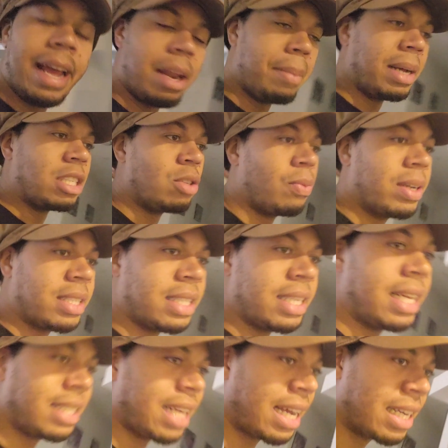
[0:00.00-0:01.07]
animation wasn't
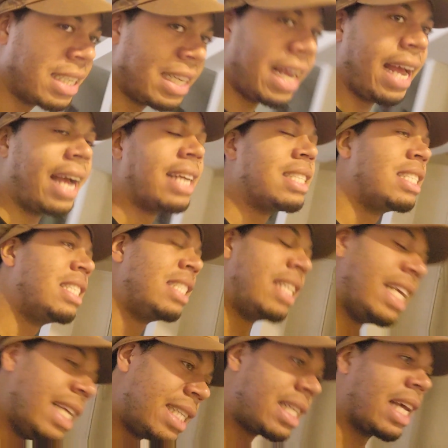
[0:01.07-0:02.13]
exactly as
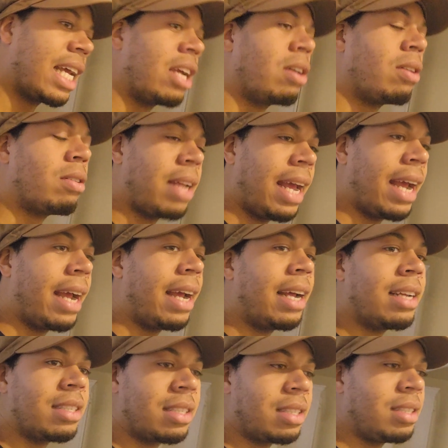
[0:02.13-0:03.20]
detailed
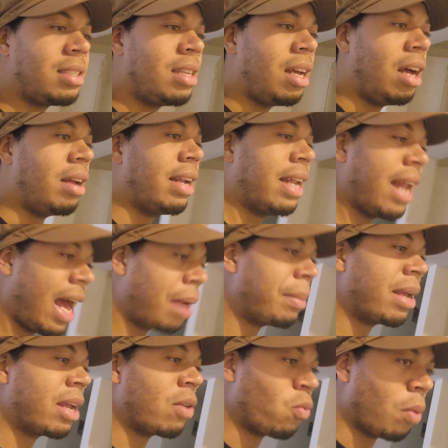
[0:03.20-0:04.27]
as uh,
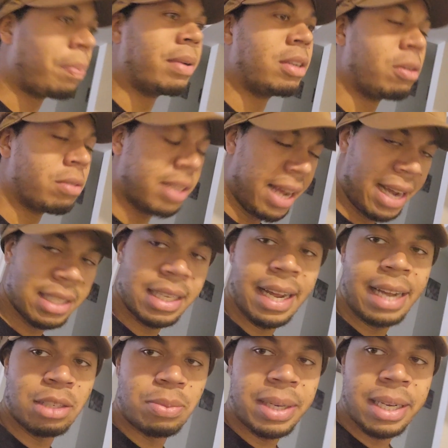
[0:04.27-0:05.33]
Nanami whooping dude's ass
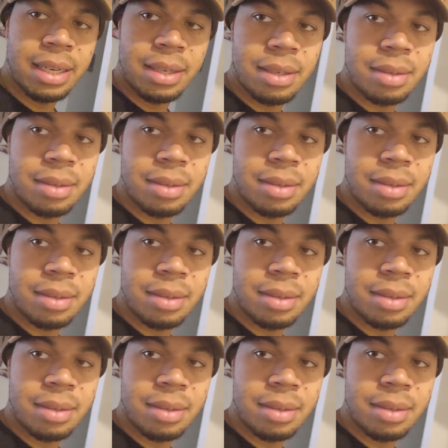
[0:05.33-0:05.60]
last week.